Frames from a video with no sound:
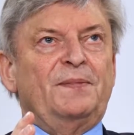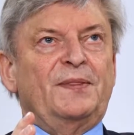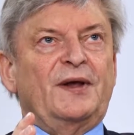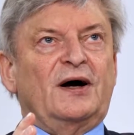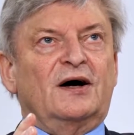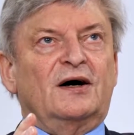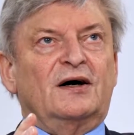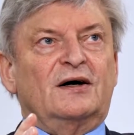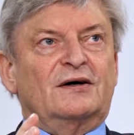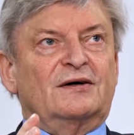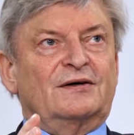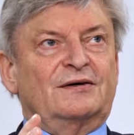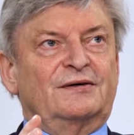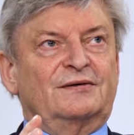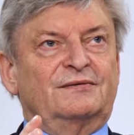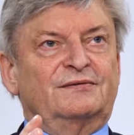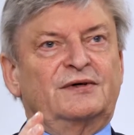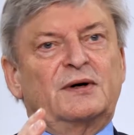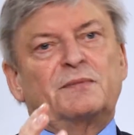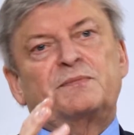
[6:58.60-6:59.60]

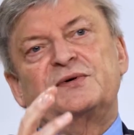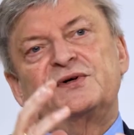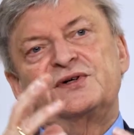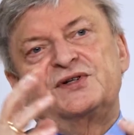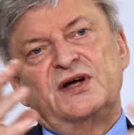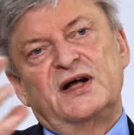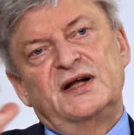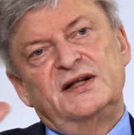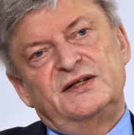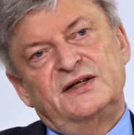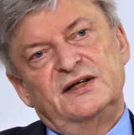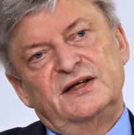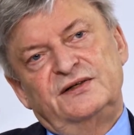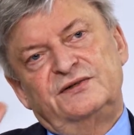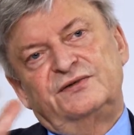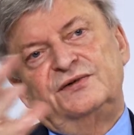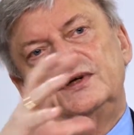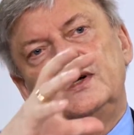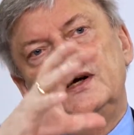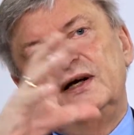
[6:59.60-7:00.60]
are representing
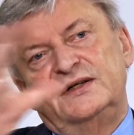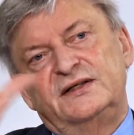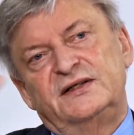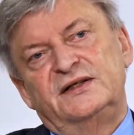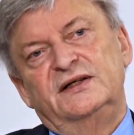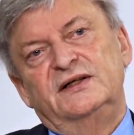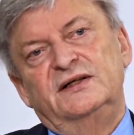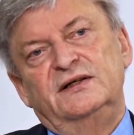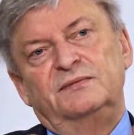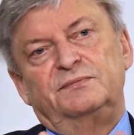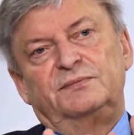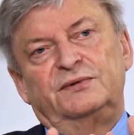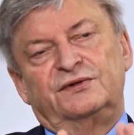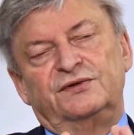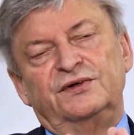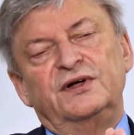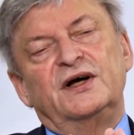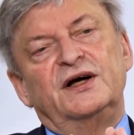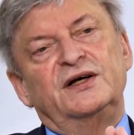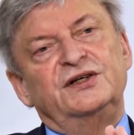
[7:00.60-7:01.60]

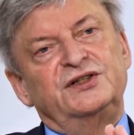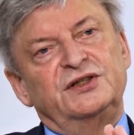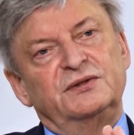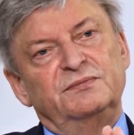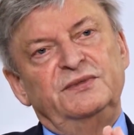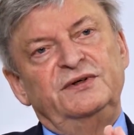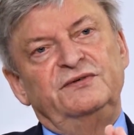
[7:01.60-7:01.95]
creation